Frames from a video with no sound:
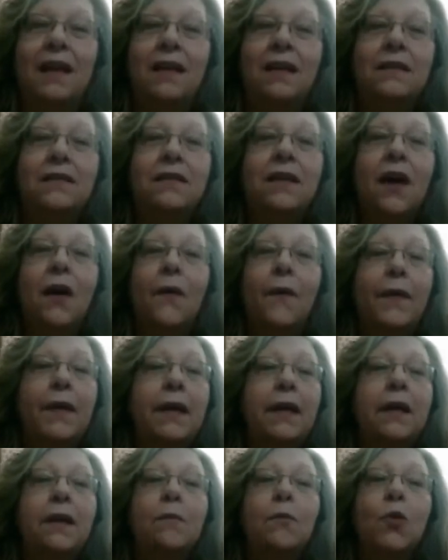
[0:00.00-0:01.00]
So,
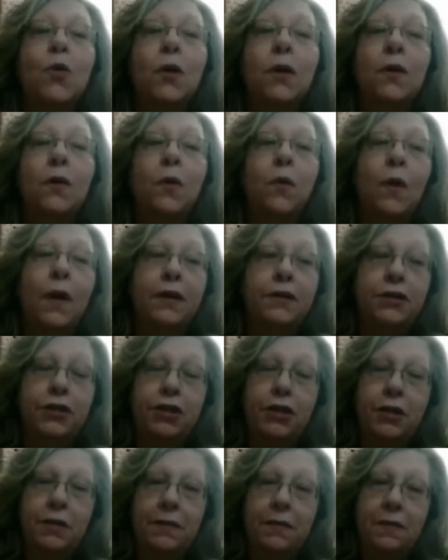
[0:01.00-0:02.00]
any more
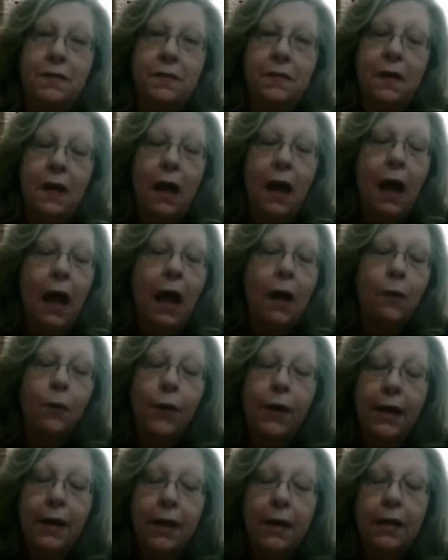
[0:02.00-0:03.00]
questions?
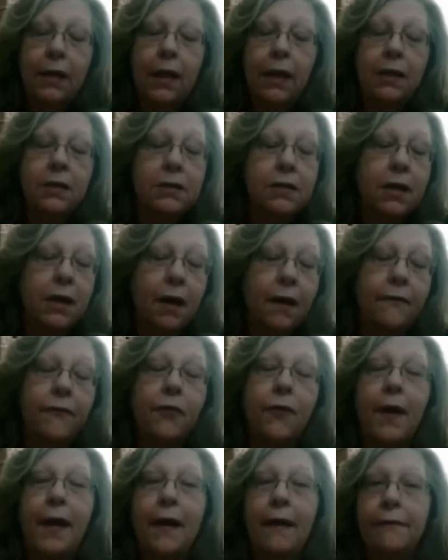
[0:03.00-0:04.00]
We didn't get to
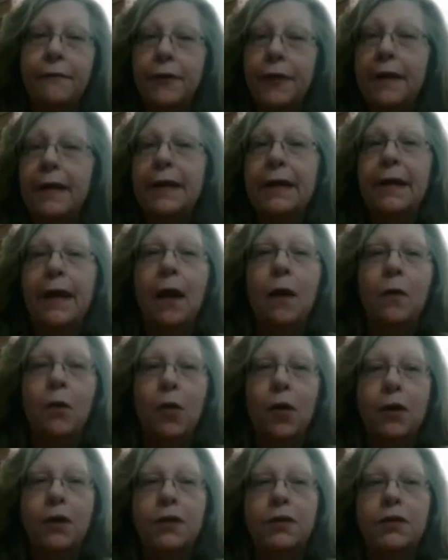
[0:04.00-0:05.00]
cover everything I
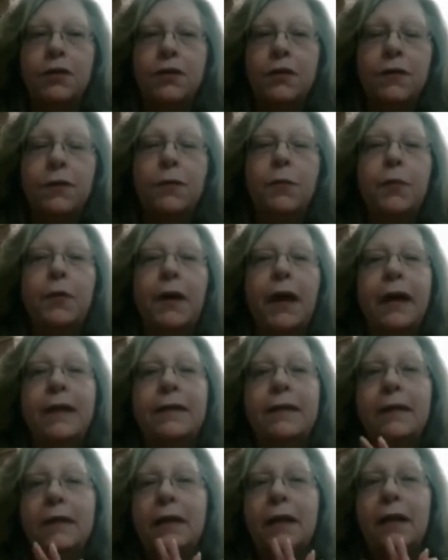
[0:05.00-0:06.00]
wanted to, but I
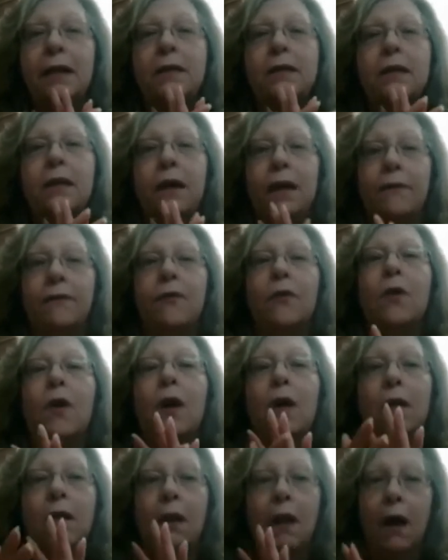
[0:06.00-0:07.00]
did get to cover
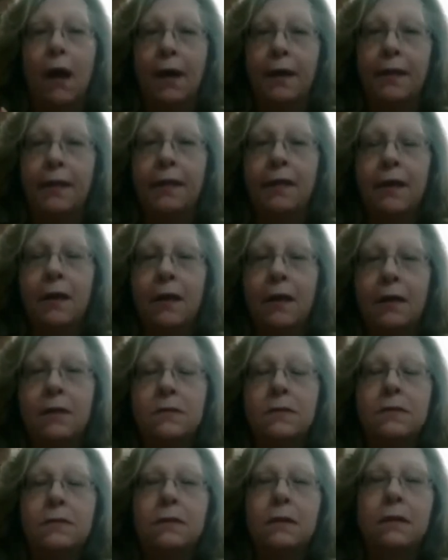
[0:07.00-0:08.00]
a lot of
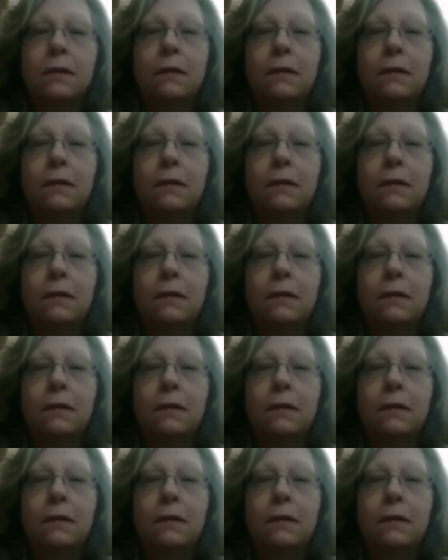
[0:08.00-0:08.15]
things.